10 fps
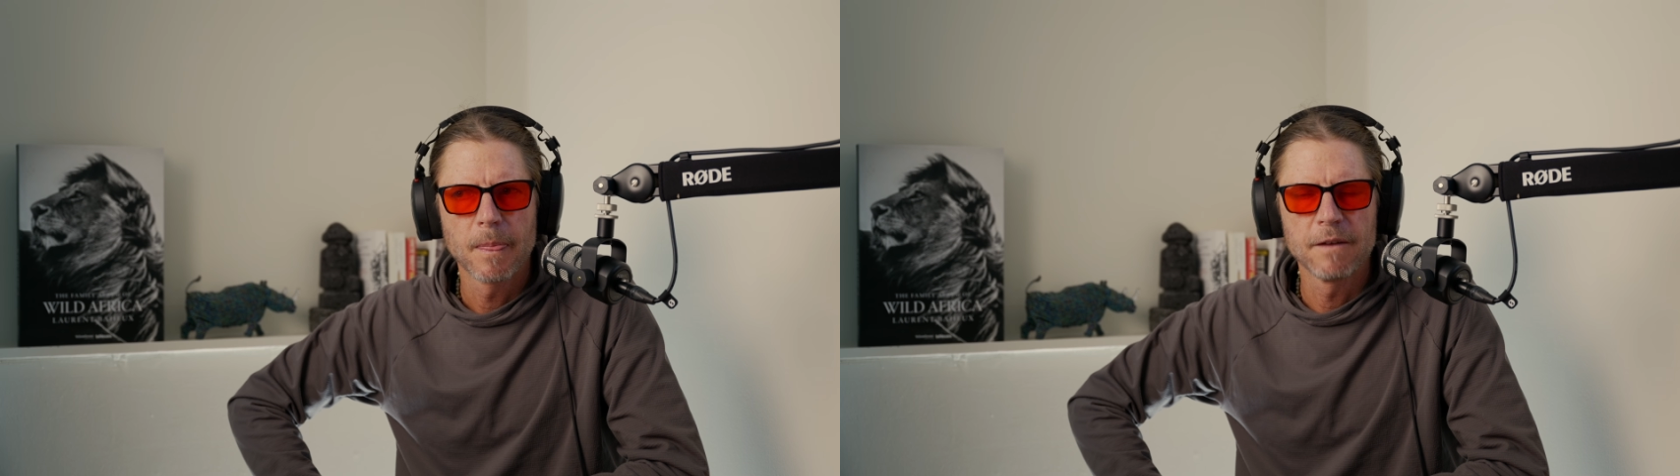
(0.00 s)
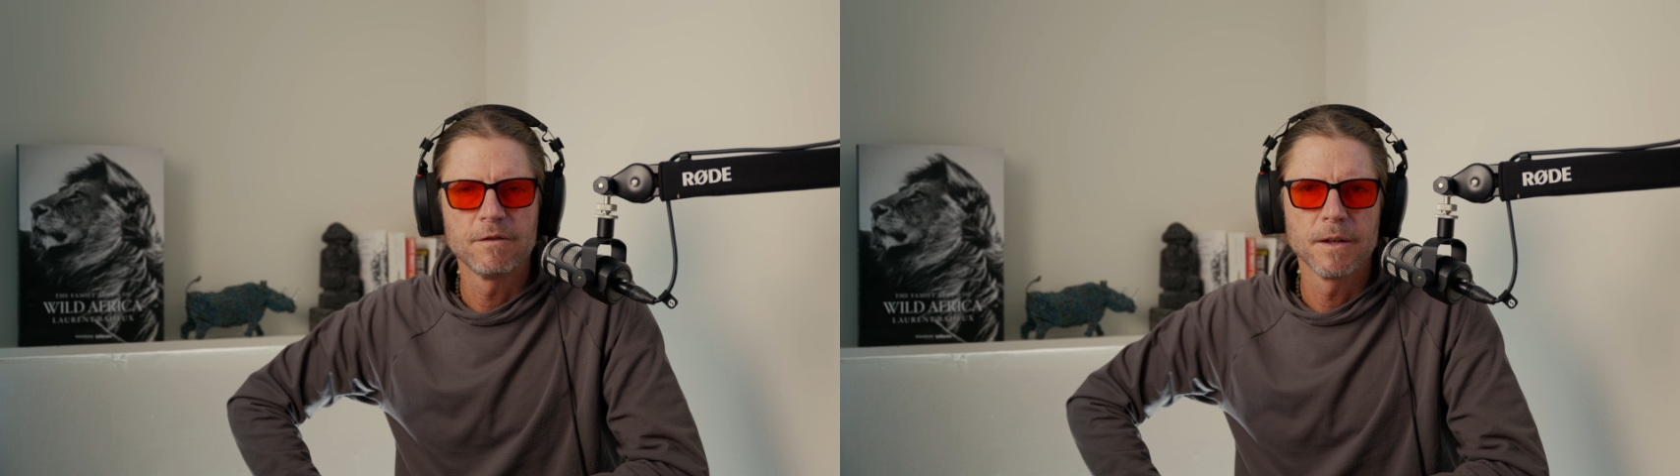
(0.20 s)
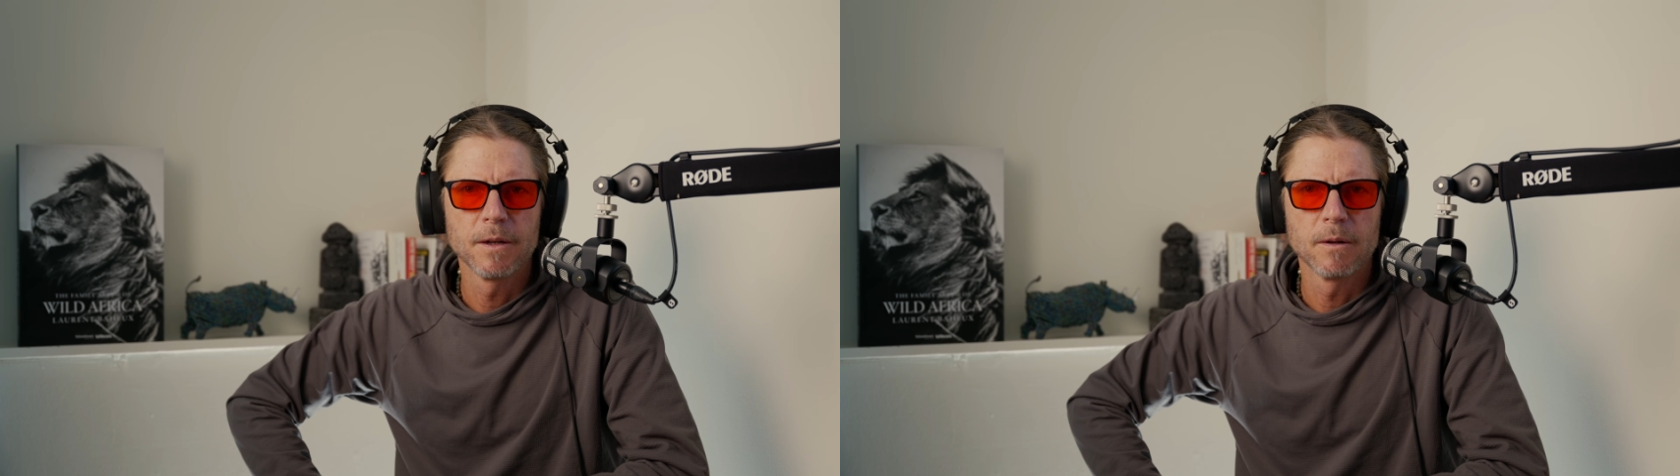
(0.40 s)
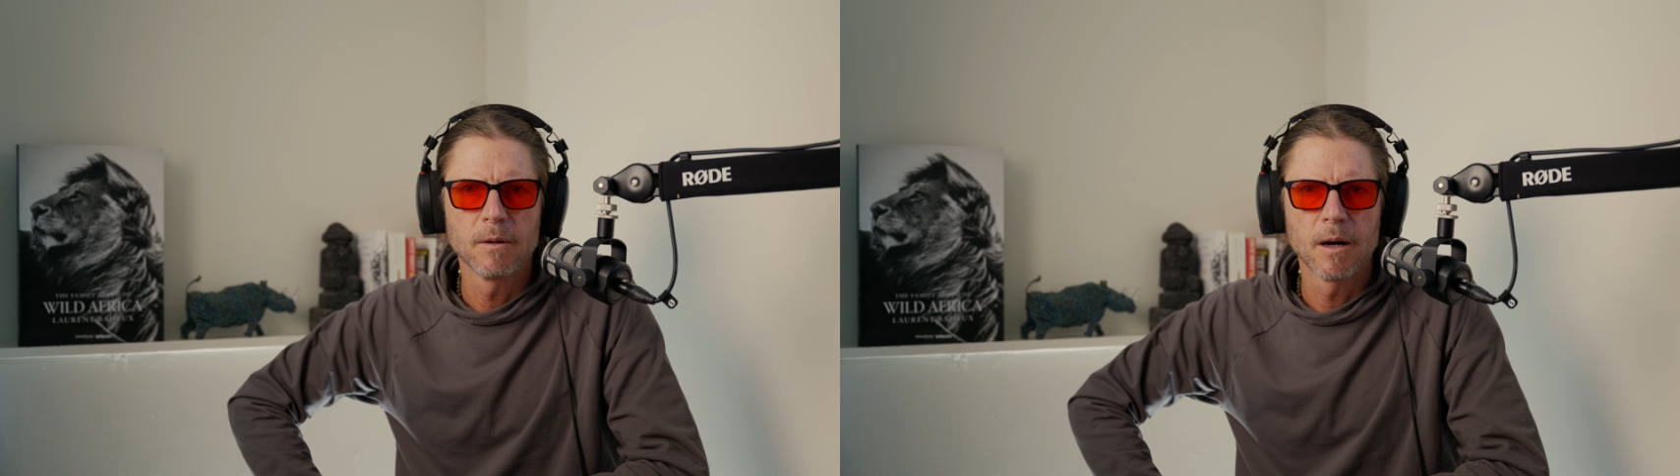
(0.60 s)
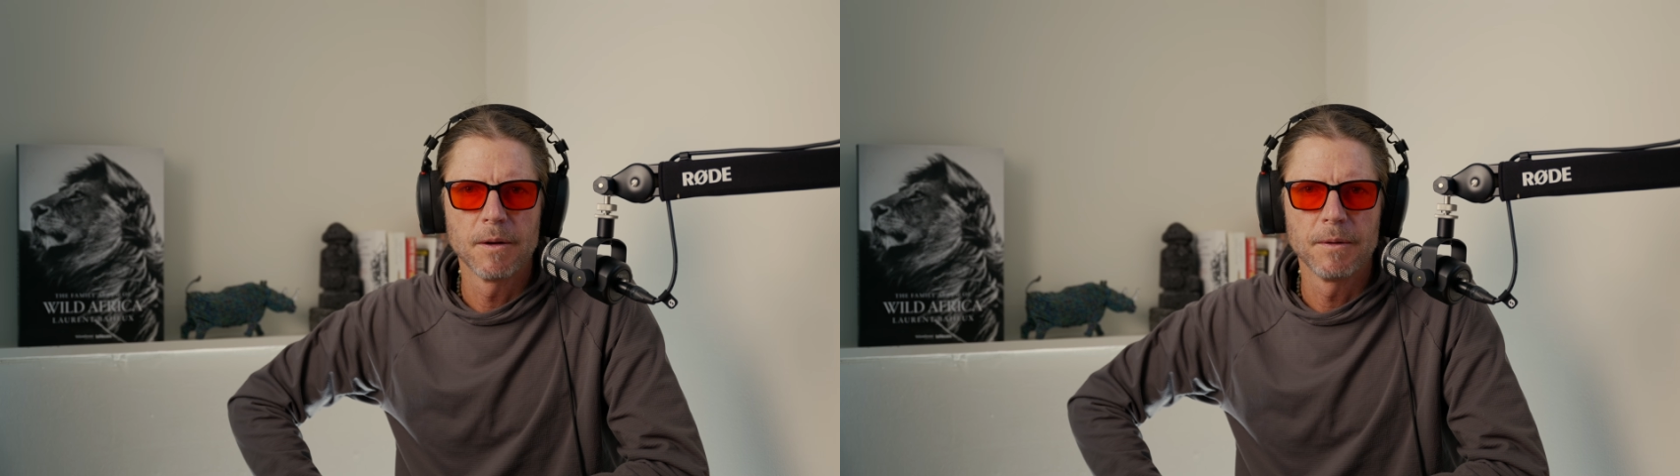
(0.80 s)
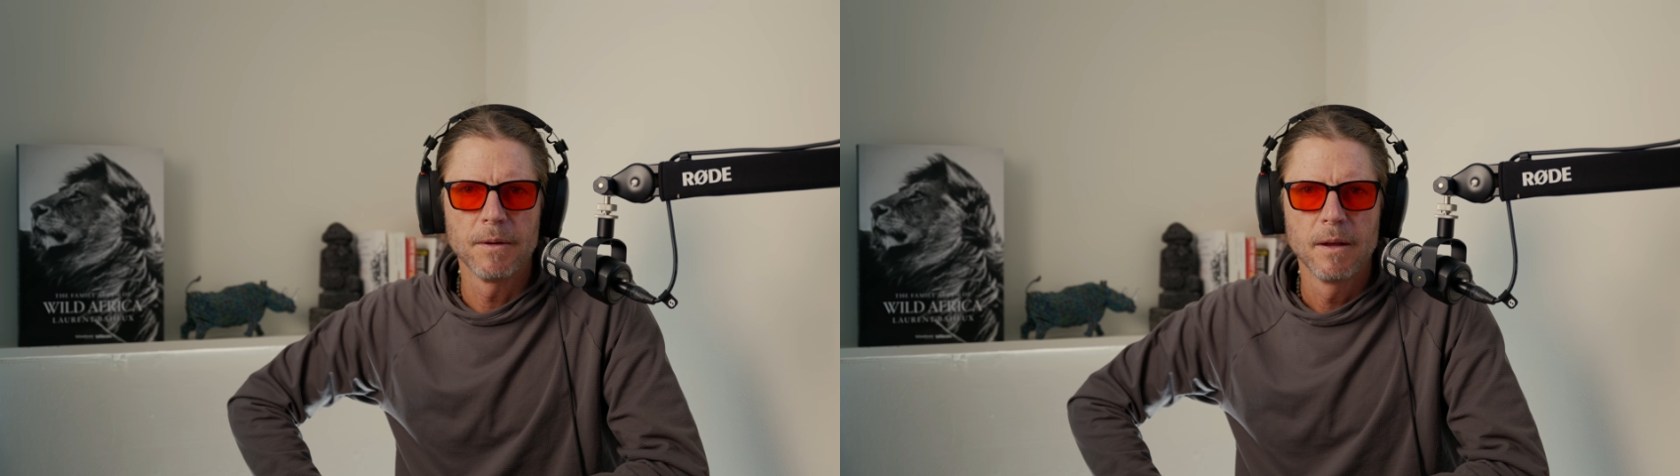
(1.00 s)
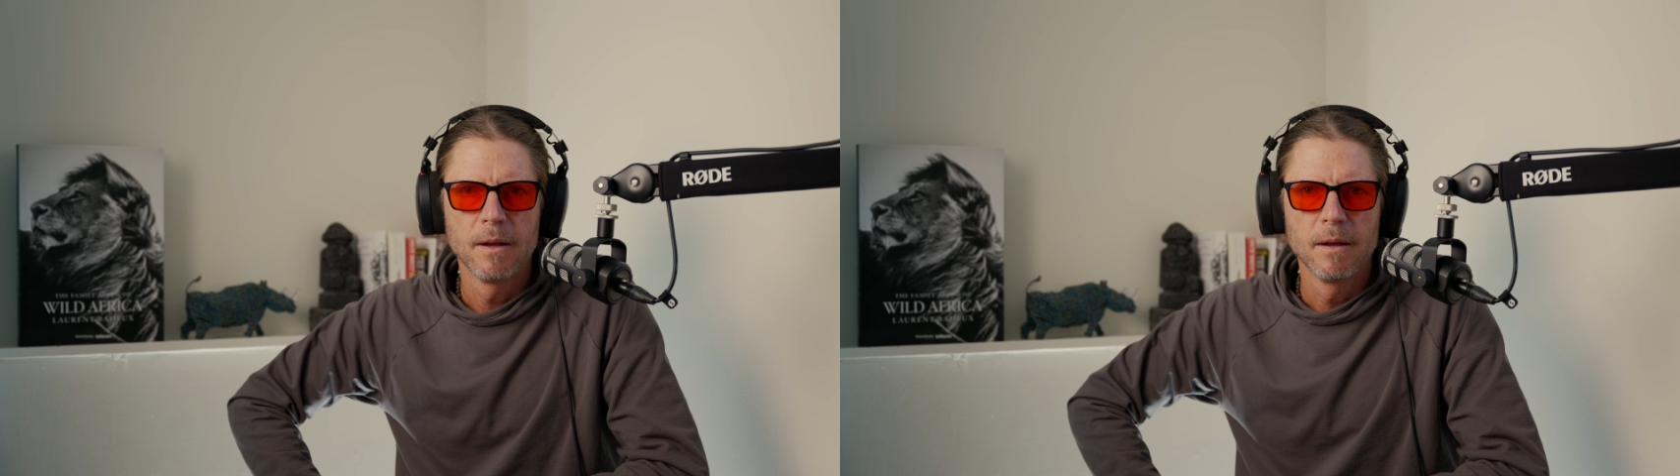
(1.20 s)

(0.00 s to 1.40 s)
video on